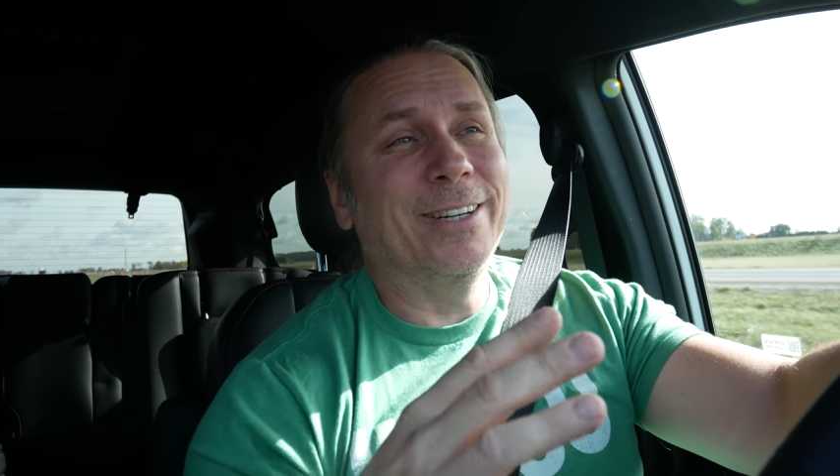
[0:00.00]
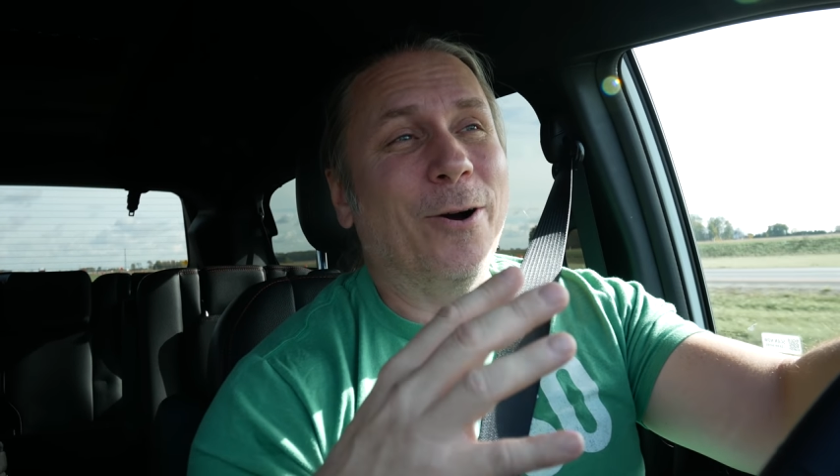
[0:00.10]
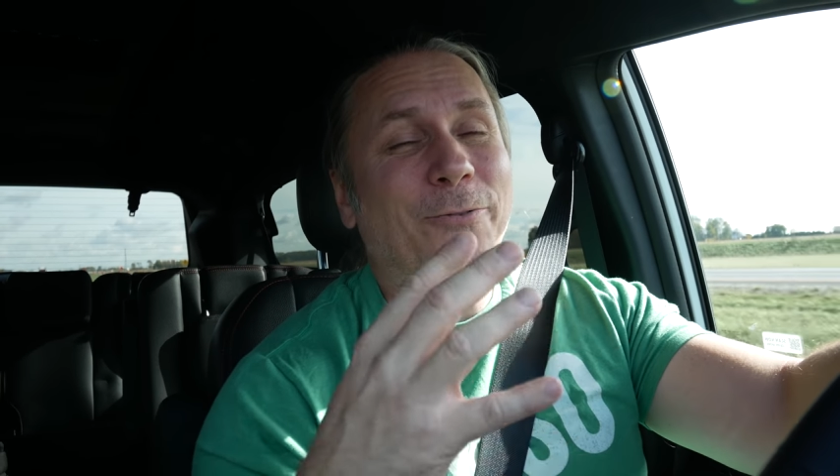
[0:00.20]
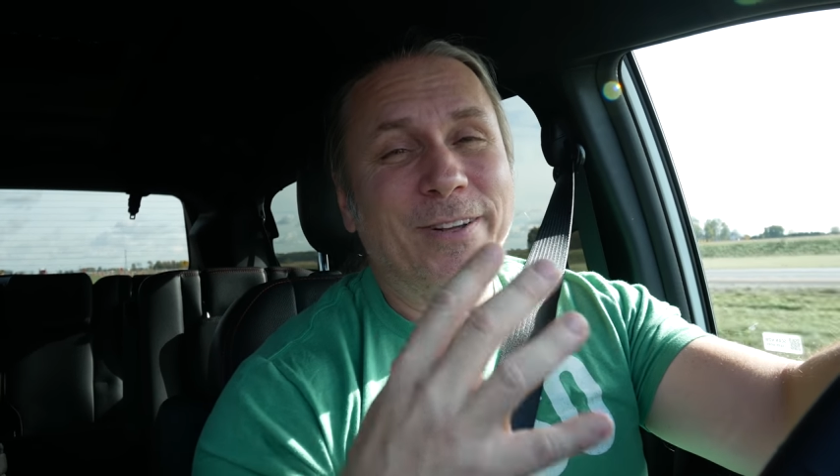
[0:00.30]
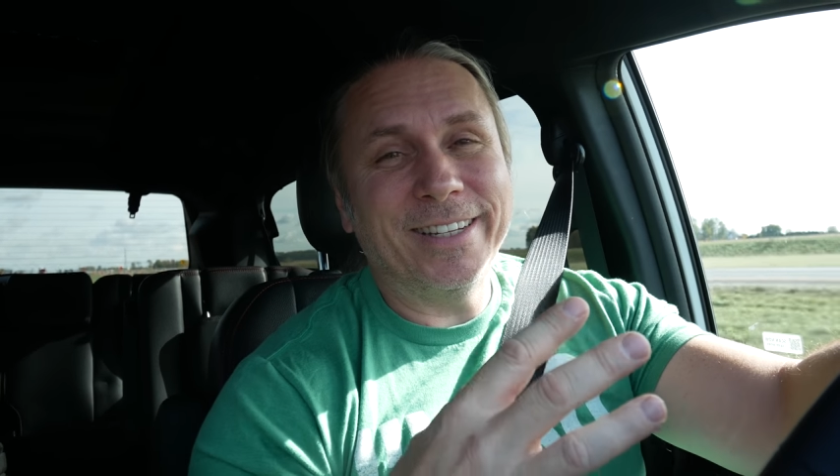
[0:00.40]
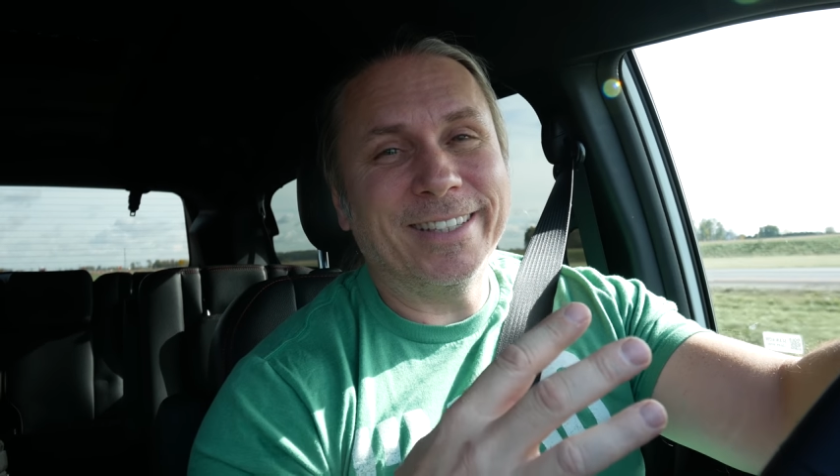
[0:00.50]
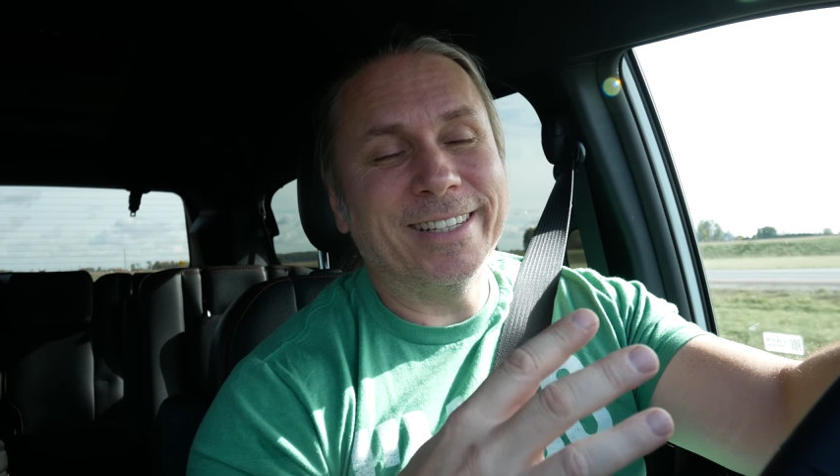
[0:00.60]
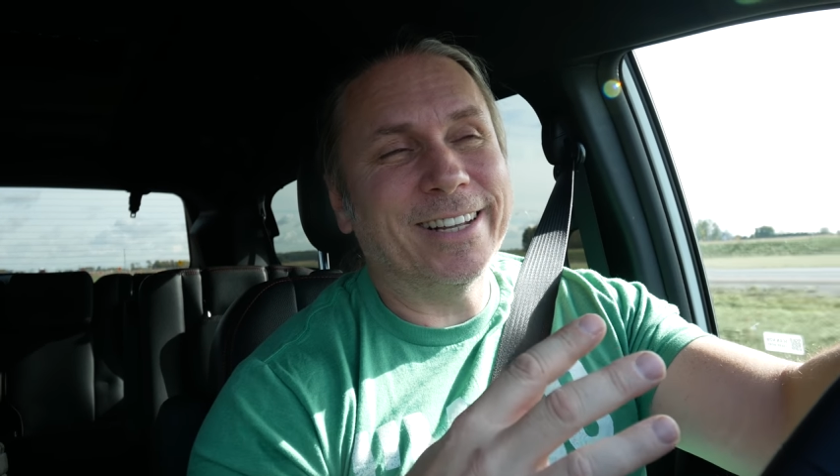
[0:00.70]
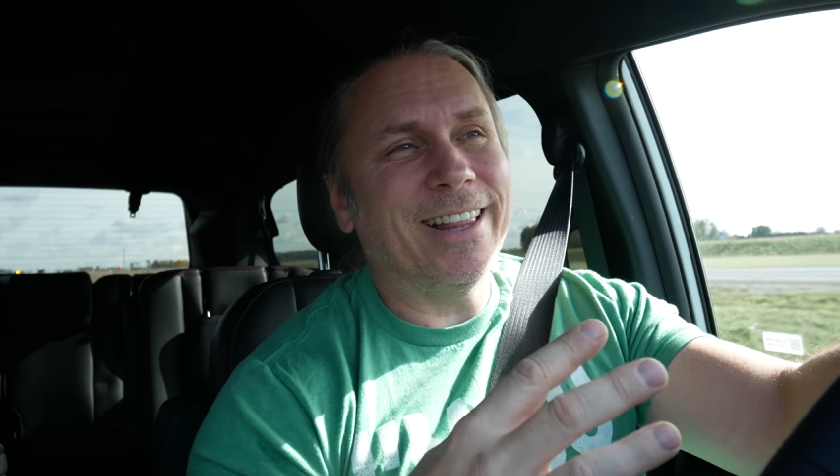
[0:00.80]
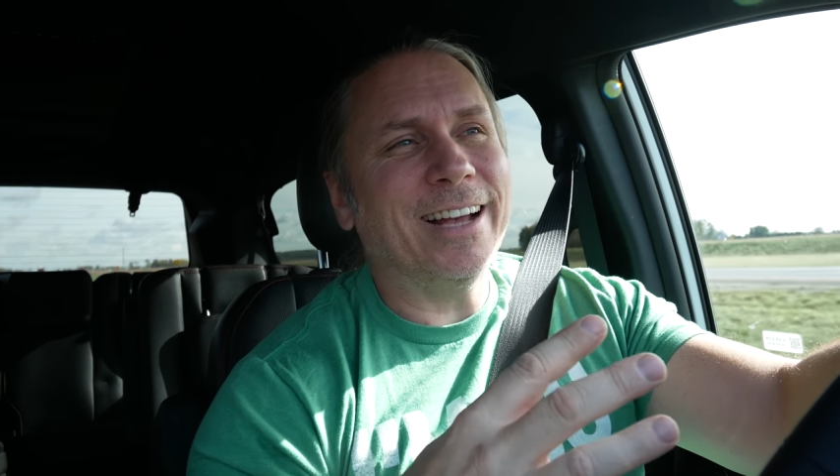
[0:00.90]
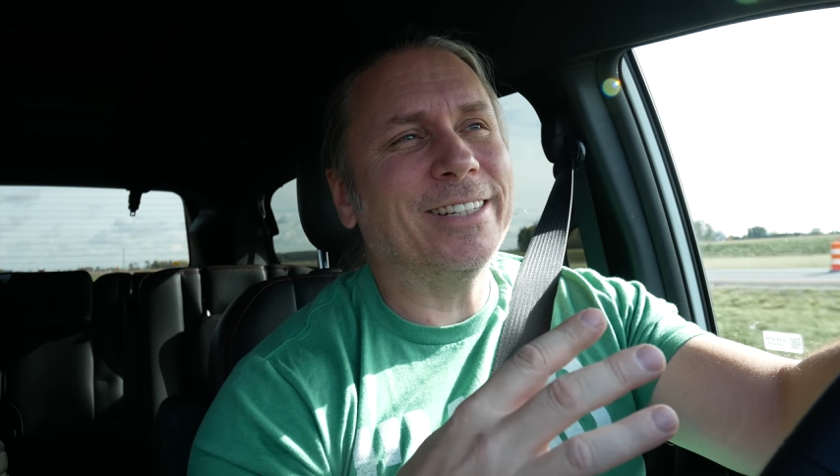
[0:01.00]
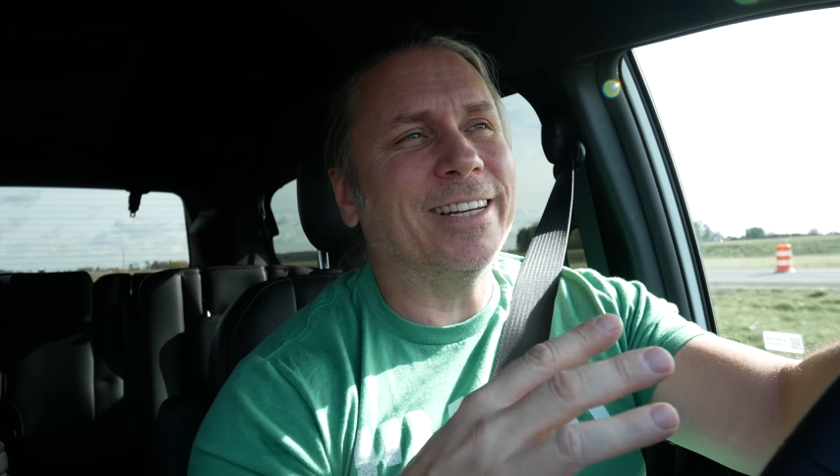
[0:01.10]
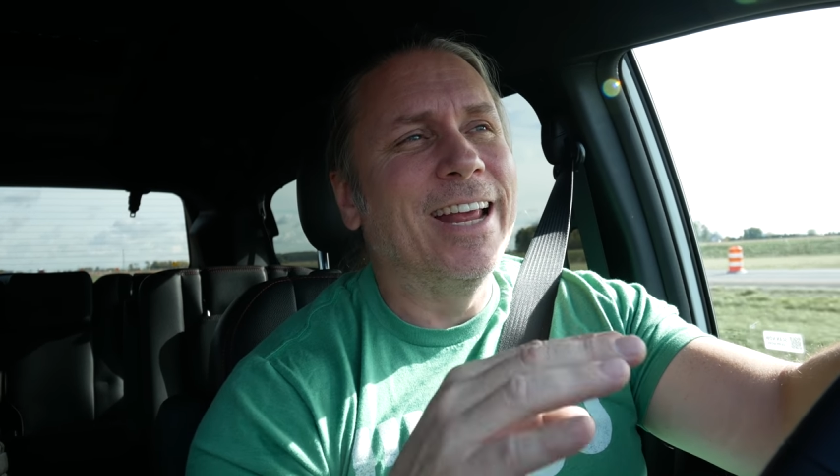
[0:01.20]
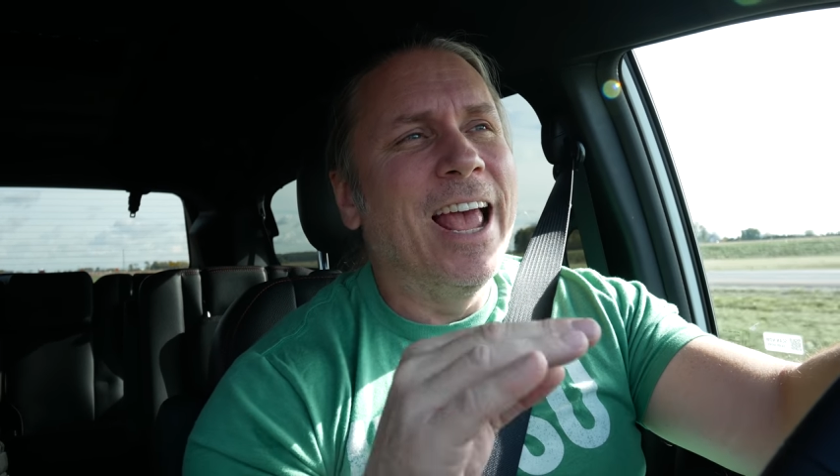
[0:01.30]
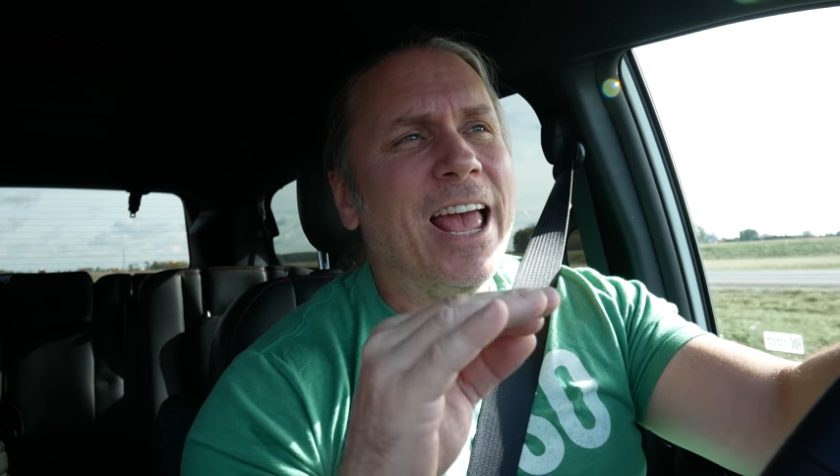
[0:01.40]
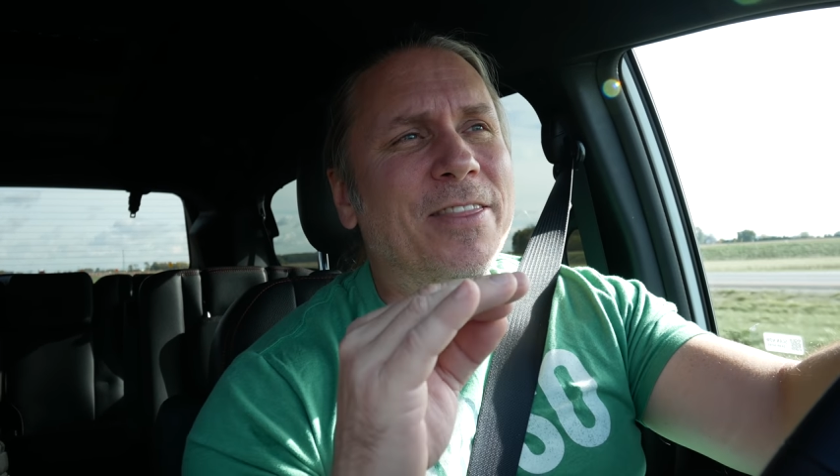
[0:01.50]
to go visit this collection,